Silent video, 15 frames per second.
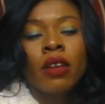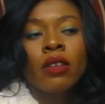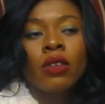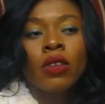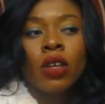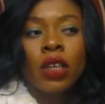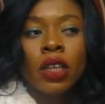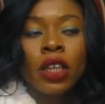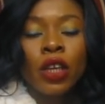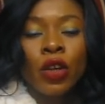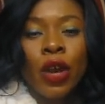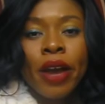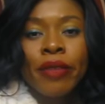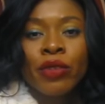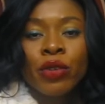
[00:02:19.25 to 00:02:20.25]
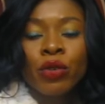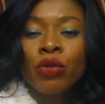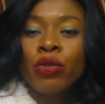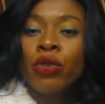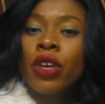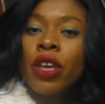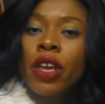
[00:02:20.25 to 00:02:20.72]
The only thing you have to
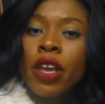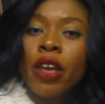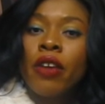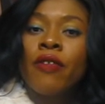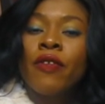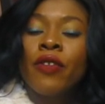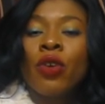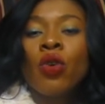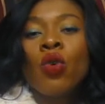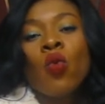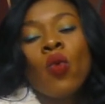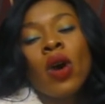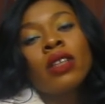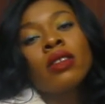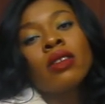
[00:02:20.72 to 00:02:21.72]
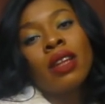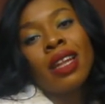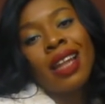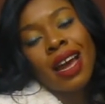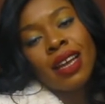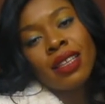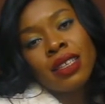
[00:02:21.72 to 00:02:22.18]
do, if you want to
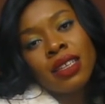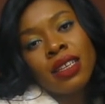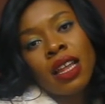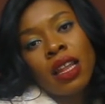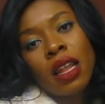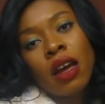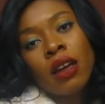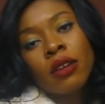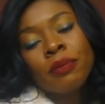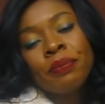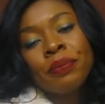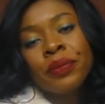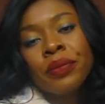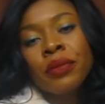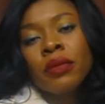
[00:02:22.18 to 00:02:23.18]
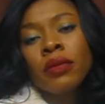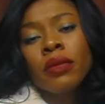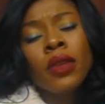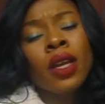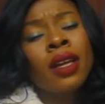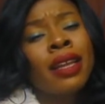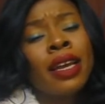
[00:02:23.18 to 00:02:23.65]
lighten a lot,
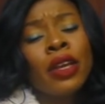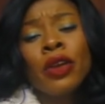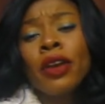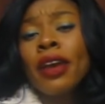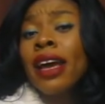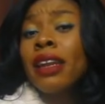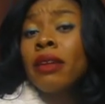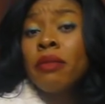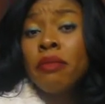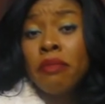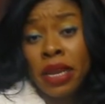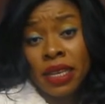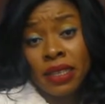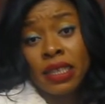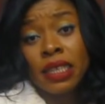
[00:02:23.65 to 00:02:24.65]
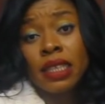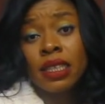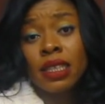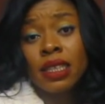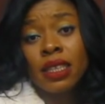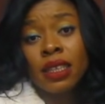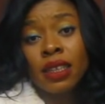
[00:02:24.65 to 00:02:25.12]
then you can mix it.
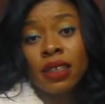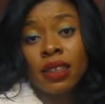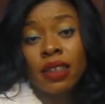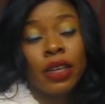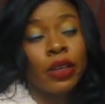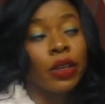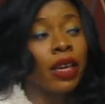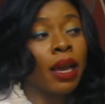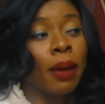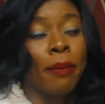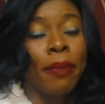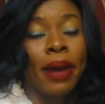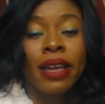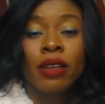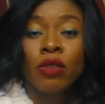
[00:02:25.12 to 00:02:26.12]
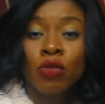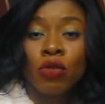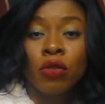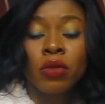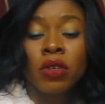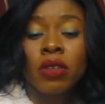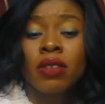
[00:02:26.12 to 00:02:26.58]
Then you can buy
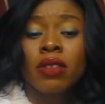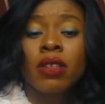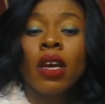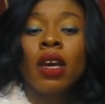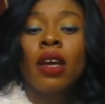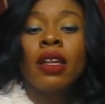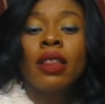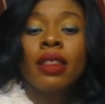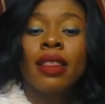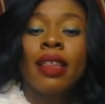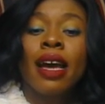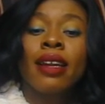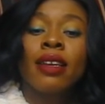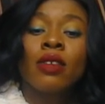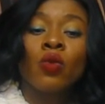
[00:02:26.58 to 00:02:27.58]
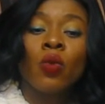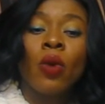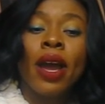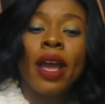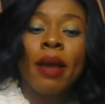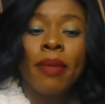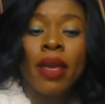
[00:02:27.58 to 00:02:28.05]
2. So that is
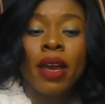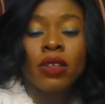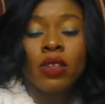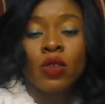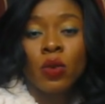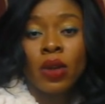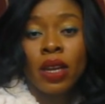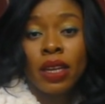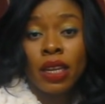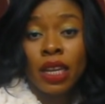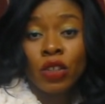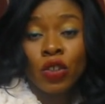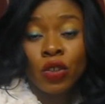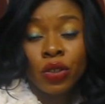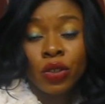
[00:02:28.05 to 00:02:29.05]
why I'm here. I just want to let